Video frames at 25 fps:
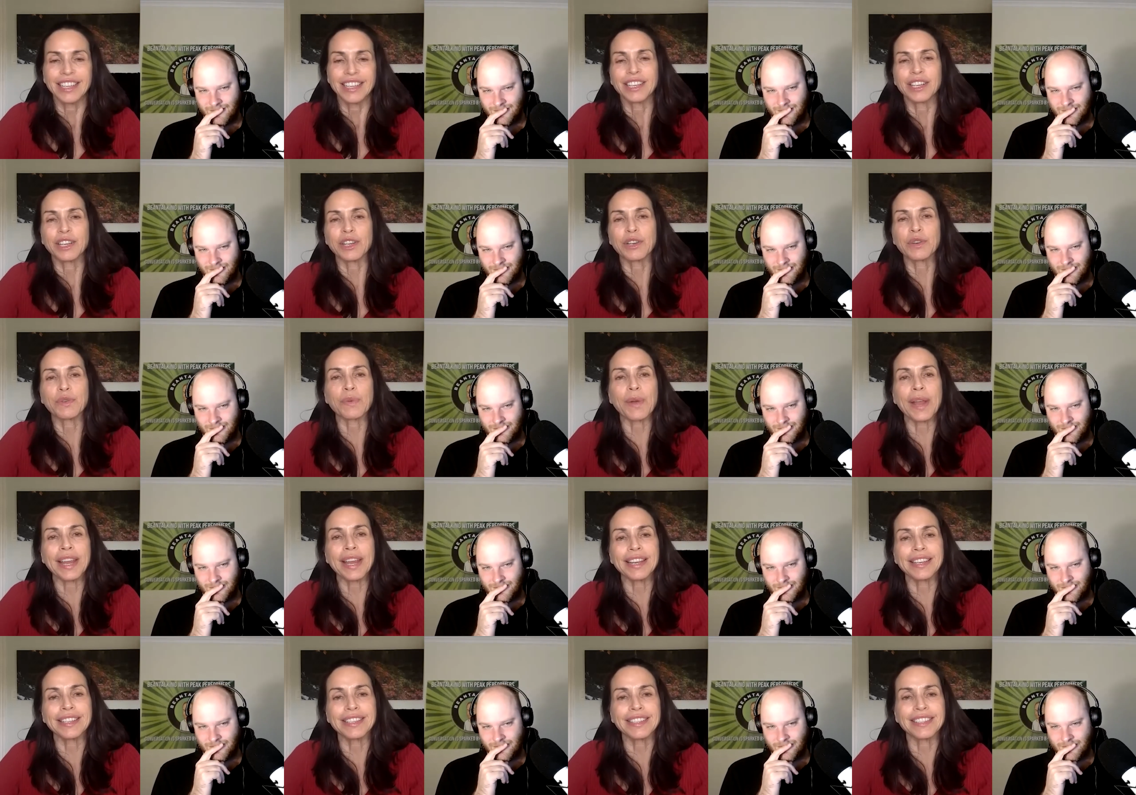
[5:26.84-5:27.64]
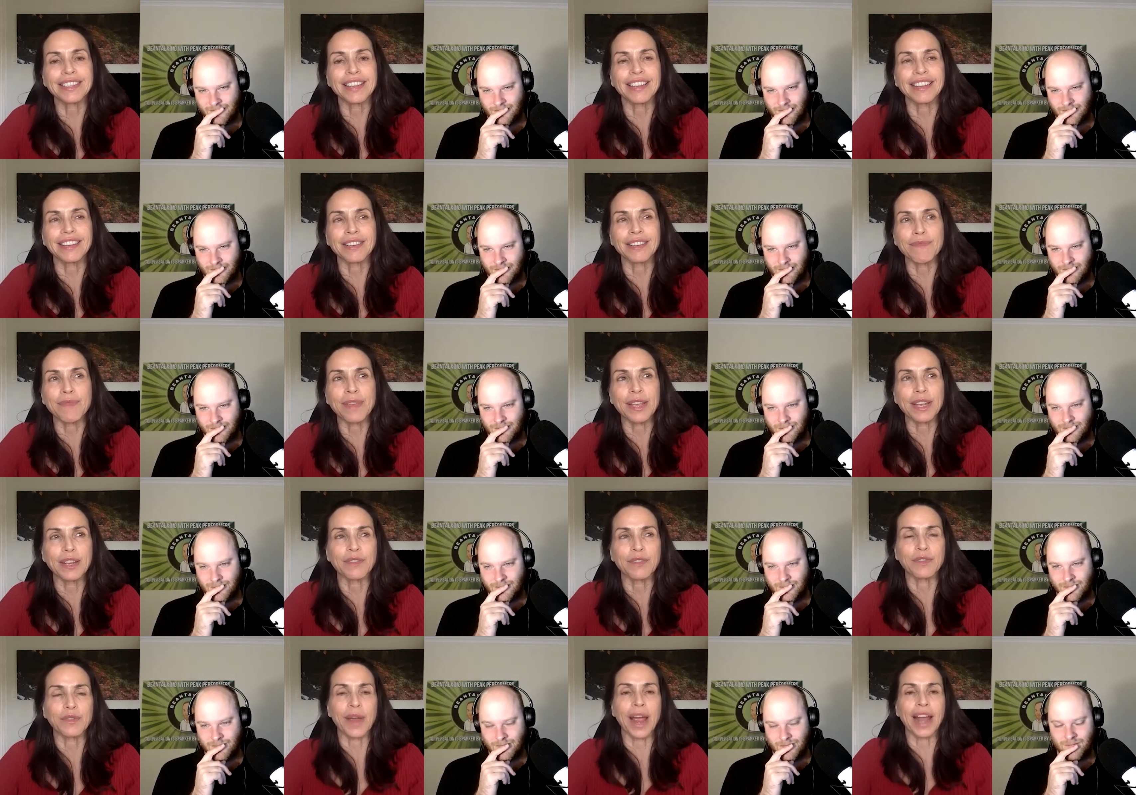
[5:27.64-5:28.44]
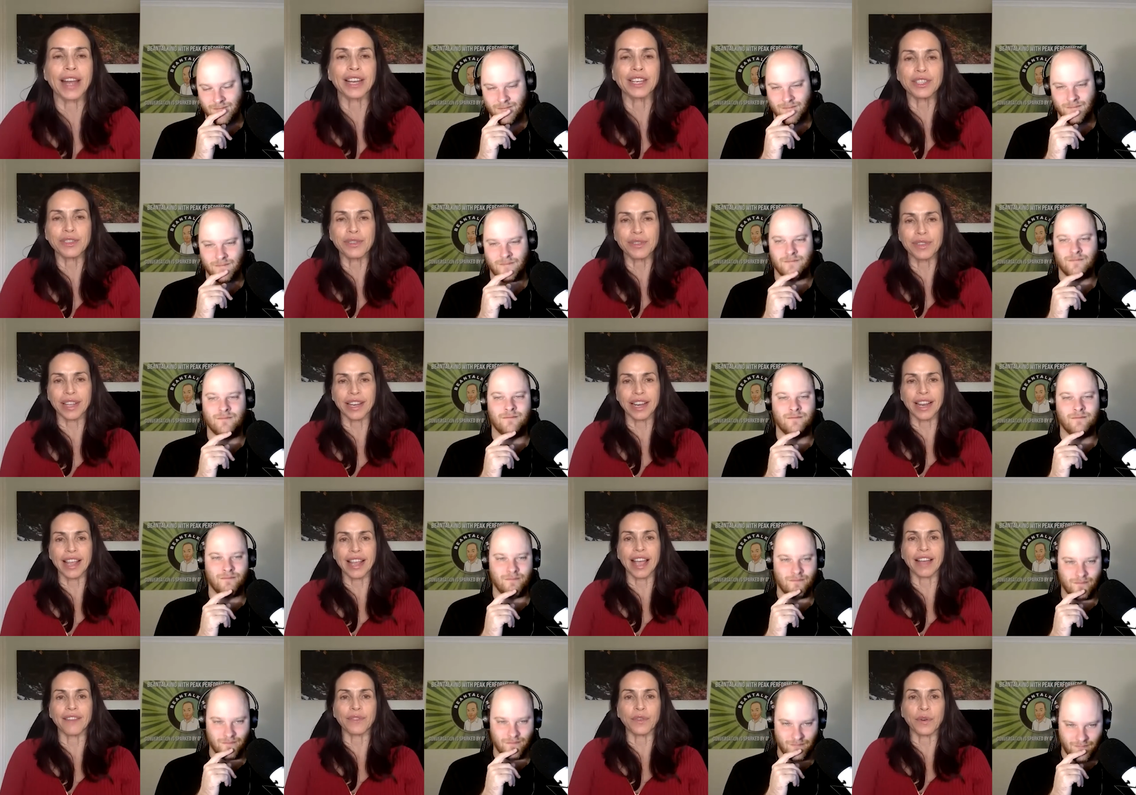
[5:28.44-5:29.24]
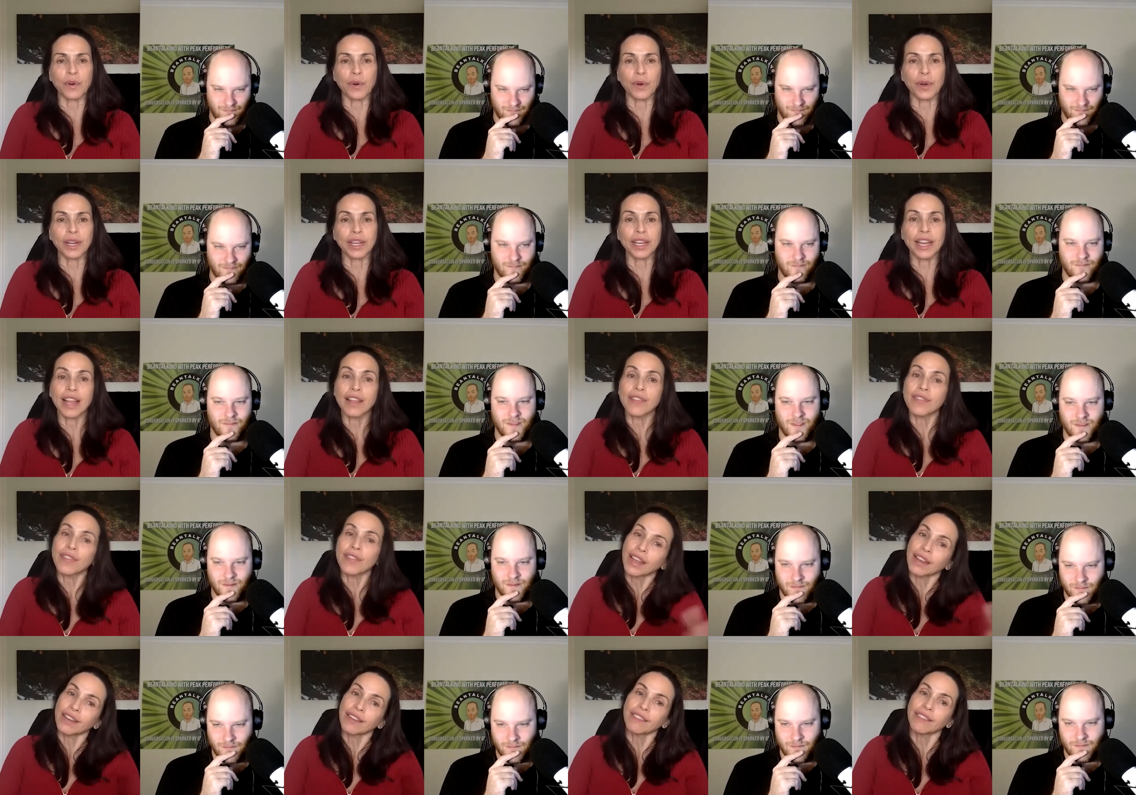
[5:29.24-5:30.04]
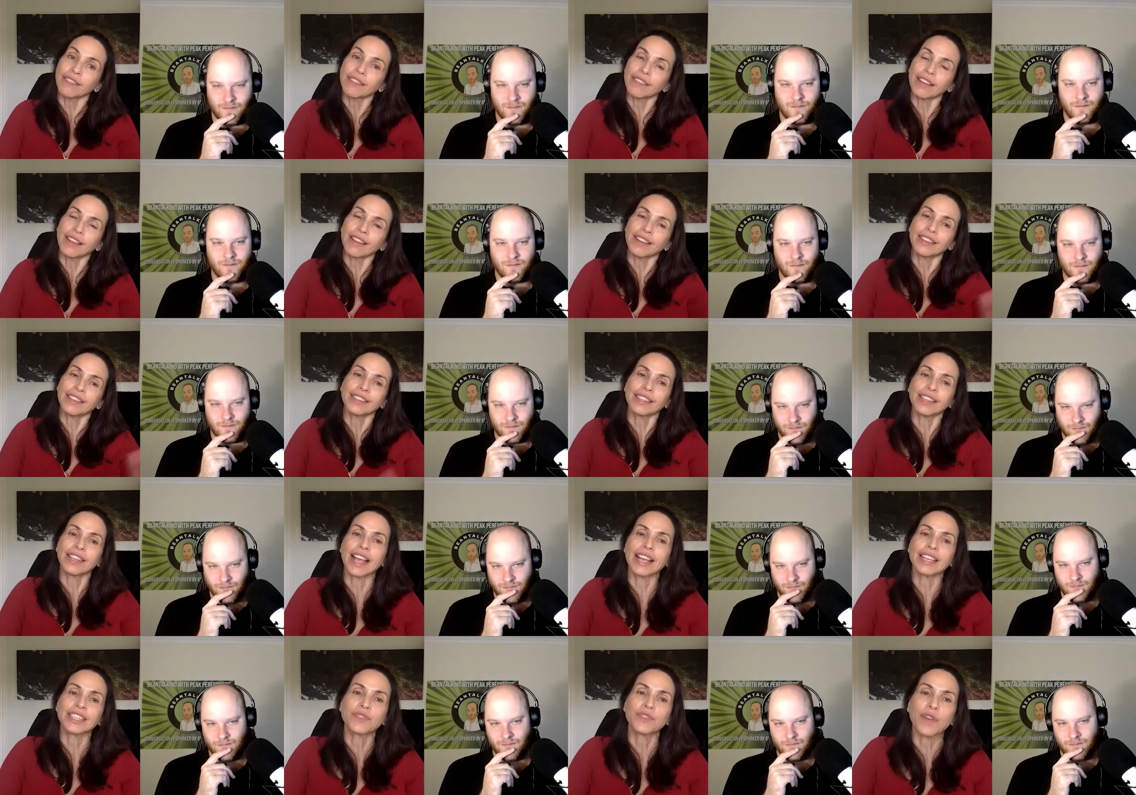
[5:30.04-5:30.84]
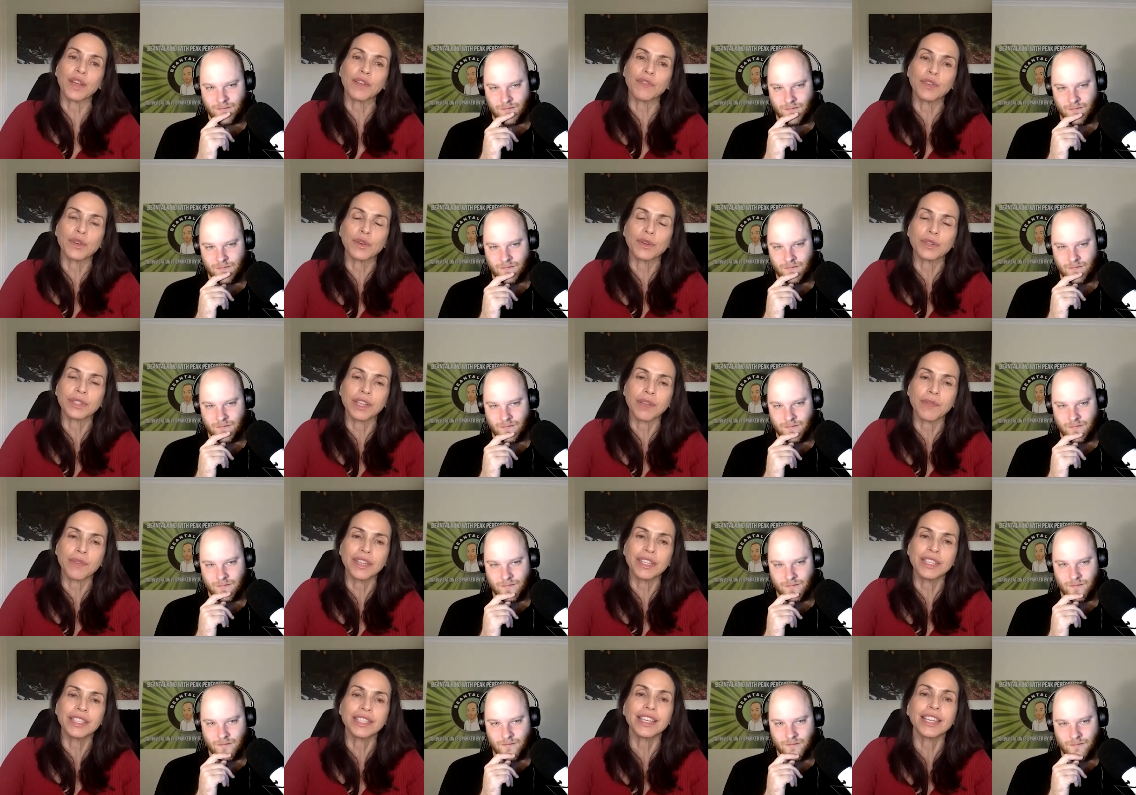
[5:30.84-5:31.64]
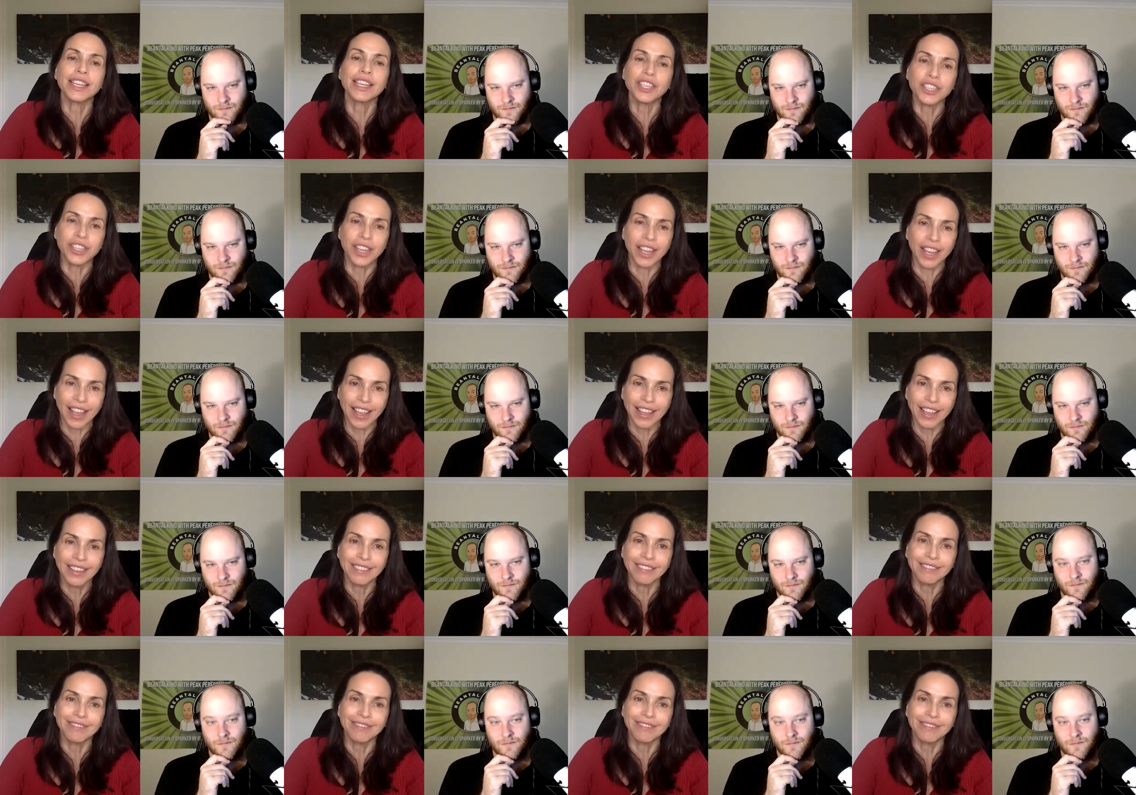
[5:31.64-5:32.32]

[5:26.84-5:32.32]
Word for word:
Speaker 1: great bit of gratitude that I have for it. And then in the last 5 years, I've been teaching it